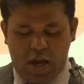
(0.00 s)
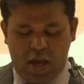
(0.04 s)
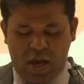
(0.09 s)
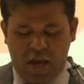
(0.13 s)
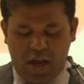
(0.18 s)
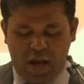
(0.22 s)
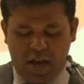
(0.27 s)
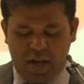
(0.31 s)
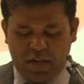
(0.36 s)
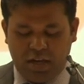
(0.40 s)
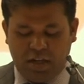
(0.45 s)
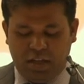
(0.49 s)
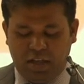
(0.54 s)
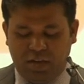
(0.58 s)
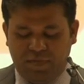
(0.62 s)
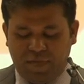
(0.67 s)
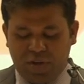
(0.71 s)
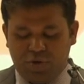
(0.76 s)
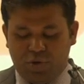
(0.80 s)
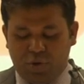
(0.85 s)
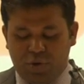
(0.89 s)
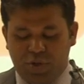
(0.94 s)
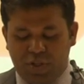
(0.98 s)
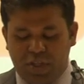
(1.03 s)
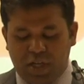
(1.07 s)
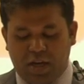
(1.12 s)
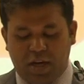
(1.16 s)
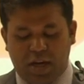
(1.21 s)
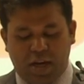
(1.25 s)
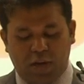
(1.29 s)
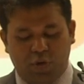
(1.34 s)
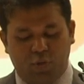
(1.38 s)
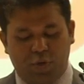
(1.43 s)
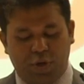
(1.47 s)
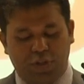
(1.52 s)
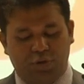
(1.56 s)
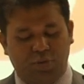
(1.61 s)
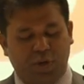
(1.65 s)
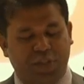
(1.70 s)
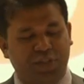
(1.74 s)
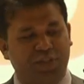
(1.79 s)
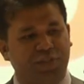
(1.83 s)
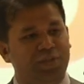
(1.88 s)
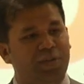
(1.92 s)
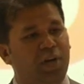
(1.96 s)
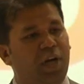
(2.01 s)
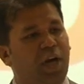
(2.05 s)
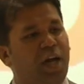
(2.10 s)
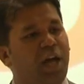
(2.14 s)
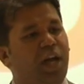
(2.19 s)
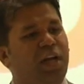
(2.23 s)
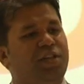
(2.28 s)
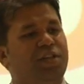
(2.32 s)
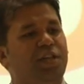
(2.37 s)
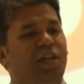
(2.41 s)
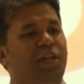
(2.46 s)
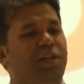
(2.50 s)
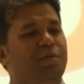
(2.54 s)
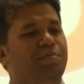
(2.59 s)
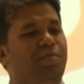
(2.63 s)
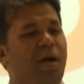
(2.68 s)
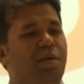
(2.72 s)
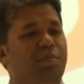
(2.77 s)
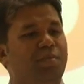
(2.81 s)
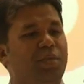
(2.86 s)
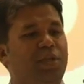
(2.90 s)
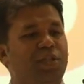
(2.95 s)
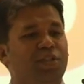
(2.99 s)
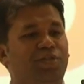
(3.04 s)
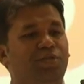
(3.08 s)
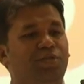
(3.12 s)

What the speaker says: And even Rohingya language was relayed in Burmese